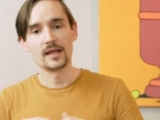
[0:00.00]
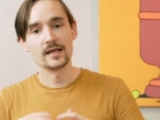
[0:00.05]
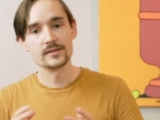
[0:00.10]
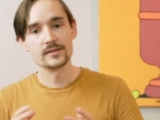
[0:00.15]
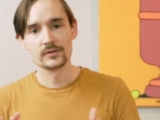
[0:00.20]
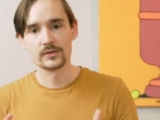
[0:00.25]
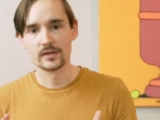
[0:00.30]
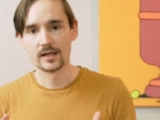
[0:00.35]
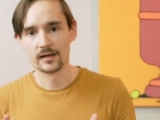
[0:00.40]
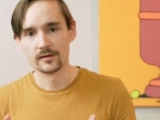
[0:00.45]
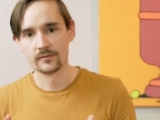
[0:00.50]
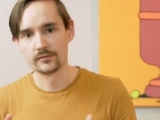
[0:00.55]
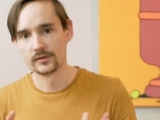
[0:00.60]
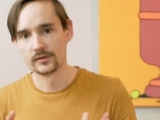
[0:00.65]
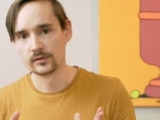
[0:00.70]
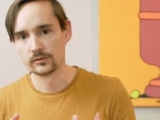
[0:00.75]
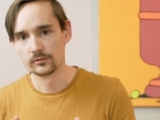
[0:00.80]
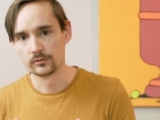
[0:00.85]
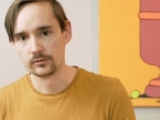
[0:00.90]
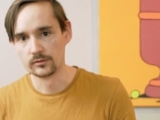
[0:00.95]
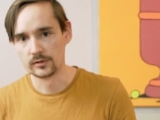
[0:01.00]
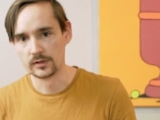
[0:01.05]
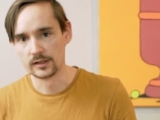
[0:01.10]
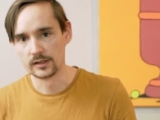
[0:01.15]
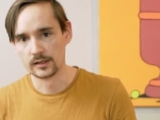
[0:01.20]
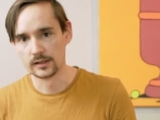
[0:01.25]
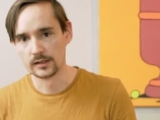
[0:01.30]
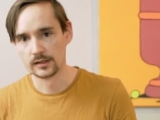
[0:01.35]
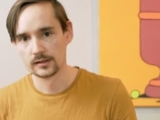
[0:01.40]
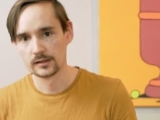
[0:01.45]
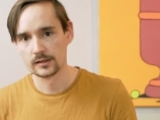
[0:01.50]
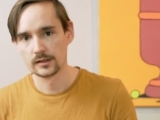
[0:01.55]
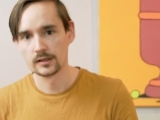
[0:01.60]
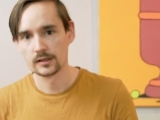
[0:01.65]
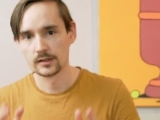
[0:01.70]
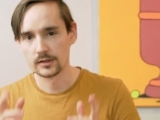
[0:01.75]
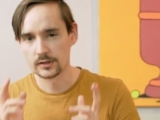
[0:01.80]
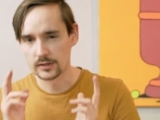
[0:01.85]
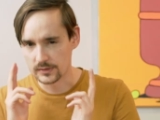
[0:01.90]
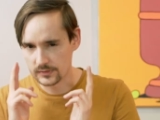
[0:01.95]
As you dive into Houdini,
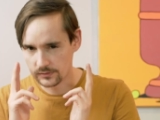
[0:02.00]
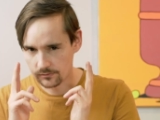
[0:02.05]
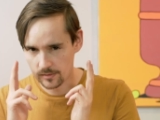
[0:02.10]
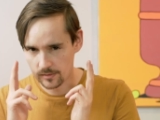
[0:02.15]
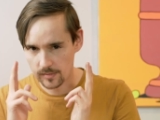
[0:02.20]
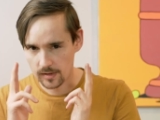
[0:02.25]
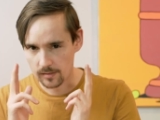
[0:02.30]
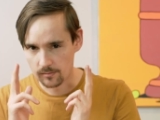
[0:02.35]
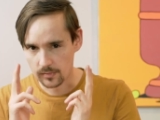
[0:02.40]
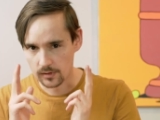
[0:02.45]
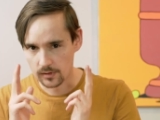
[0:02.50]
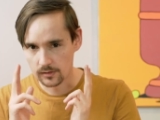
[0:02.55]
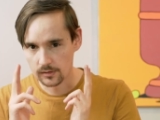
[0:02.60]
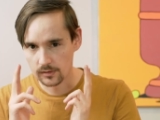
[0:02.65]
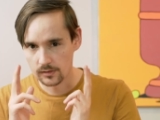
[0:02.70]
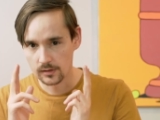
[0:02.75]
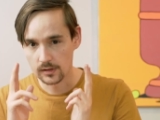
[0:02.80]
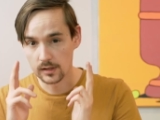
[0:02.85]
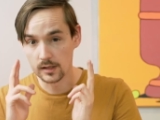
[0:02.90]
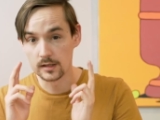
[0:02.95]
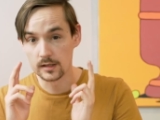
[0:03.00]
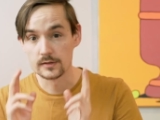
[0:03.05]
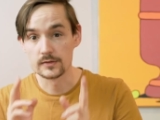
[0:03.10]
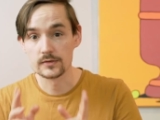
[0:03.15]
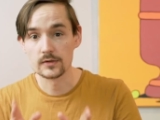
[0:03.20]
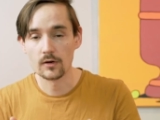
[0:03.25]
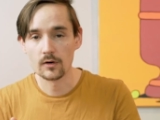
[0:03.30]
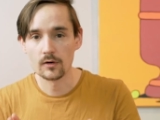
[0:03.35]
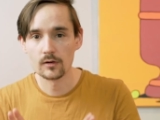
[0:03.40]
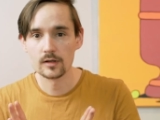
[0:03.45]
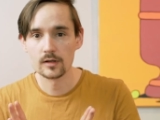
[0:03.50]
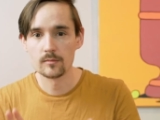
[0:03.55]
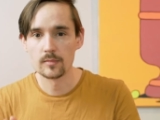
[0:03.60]
just remember, it's all